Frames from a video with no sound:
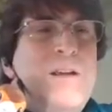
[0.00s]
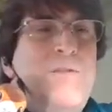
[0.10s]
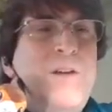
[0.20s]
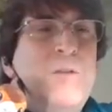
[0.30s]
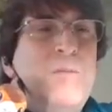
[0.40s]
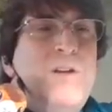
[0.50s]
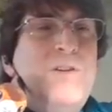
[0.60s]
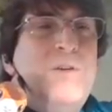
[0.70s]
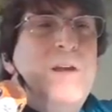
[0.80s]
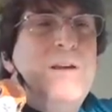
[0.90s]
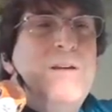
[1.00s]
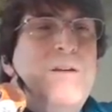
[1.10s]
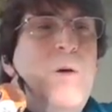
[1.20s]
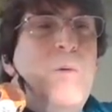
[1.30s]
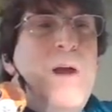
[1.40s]
I know.
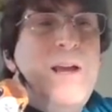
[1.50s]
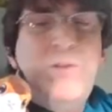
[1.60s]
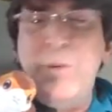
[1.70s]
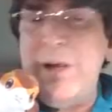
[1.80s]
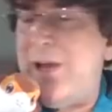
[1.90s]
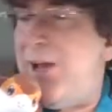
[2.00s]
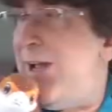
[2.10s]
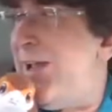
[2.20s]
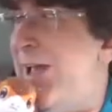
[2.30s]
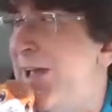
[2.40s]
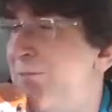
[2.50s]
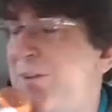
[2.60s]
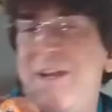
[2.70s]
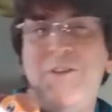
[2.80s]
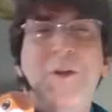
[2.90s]
How do you feel about
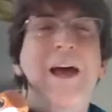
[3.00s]
doing?